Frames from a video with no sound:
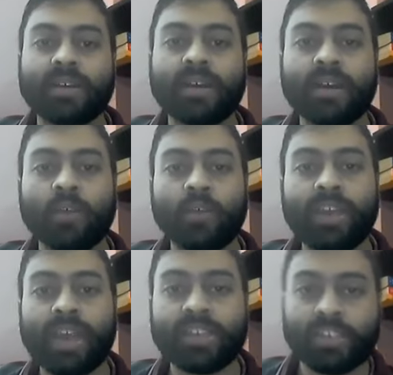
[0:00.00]

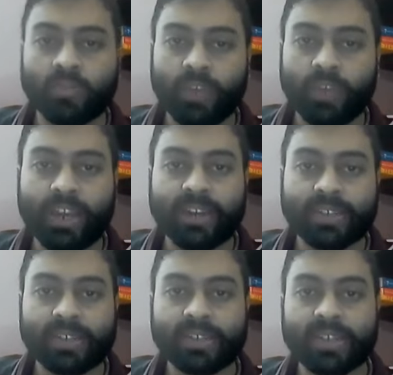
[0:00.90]
as we are
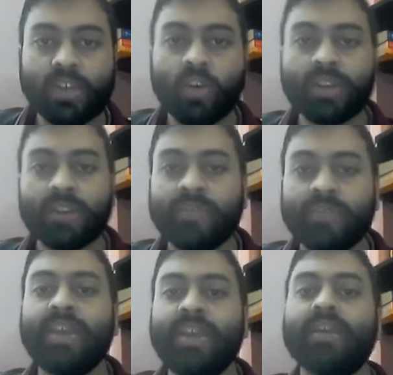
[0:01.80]
discussing on
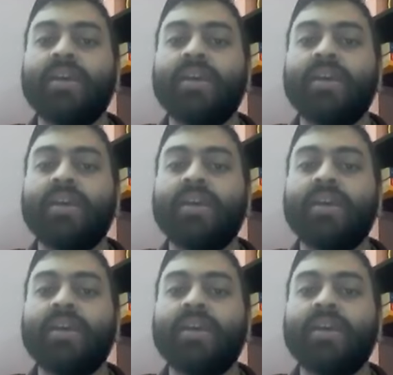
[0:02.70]
convening